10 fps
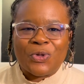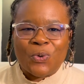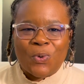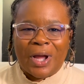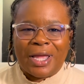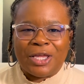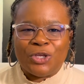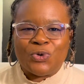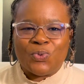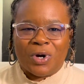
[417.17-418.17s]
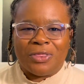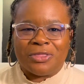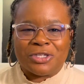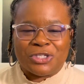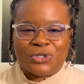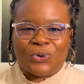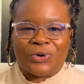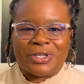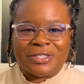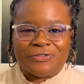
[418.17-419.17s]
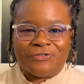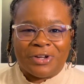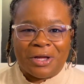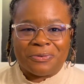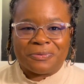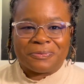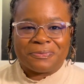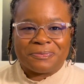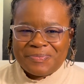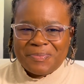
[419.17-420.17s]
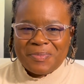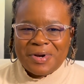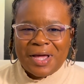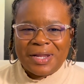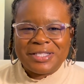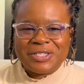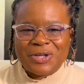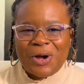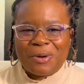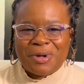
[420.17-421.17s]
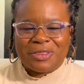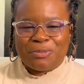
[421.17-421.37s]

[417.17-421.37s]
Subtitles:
way you want the story to flow. Now let's talk about the